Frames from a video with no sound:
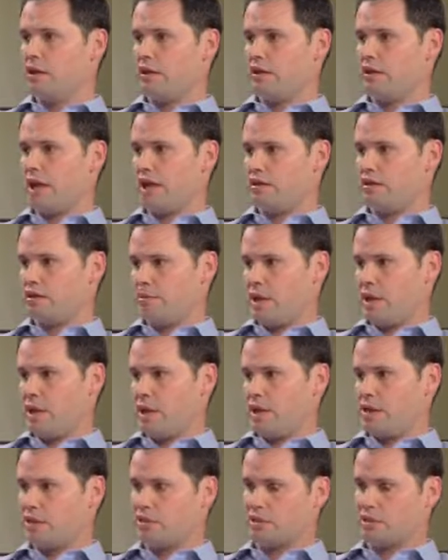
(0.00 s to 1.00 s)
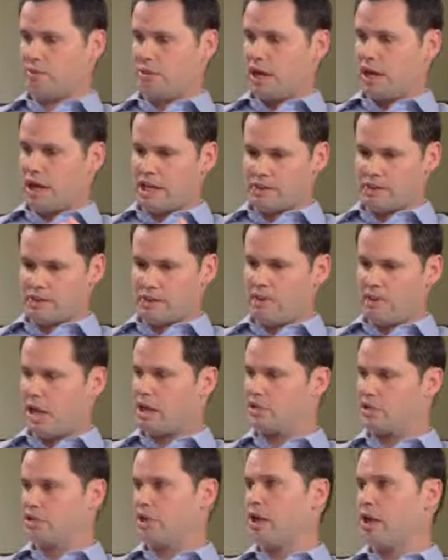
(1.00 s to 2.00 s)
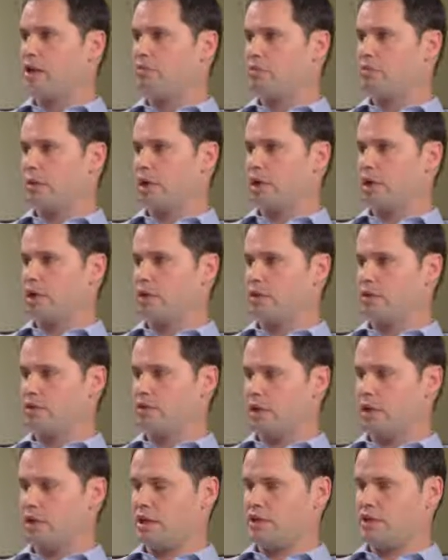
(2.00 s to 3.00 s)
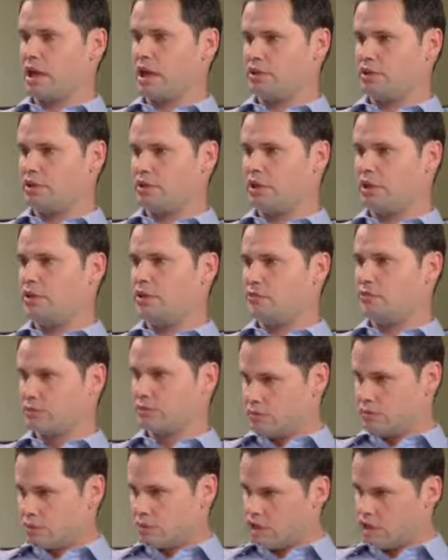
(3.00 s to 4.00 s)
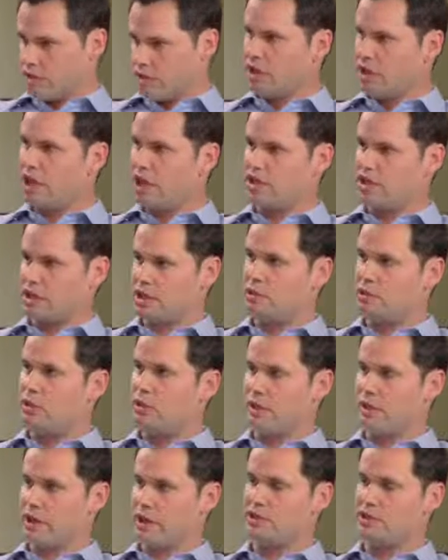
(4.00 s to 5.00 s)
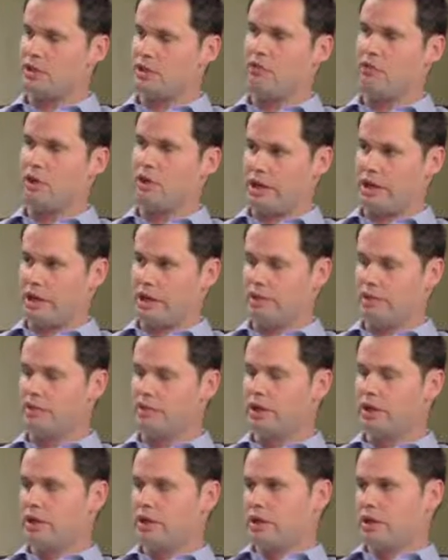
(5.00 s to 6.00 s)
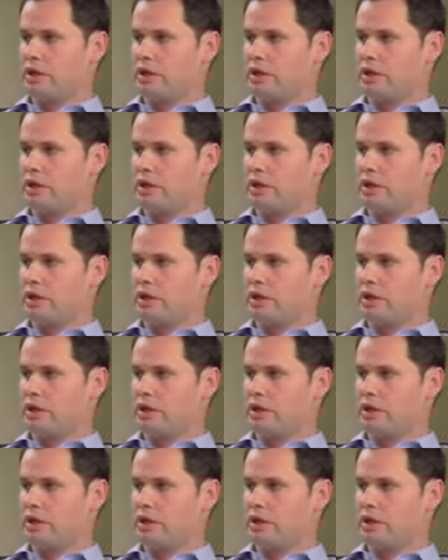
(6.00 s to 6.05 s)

That demand and supply has been matched up, and it's actually stabilizing and holding its own right now.